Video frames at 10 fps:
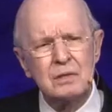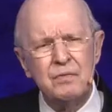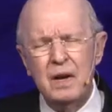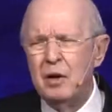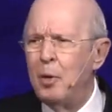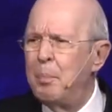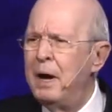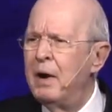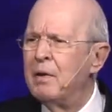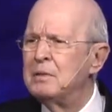that's very
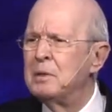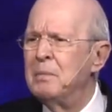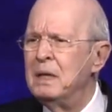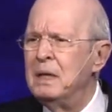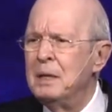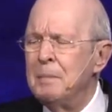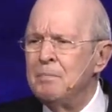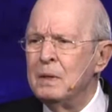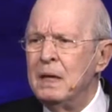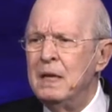apparent to me
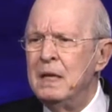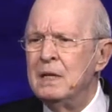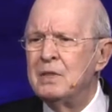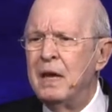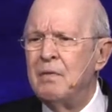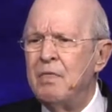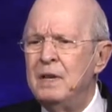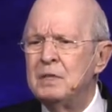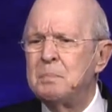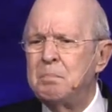is, is that
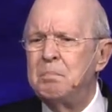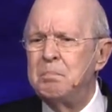this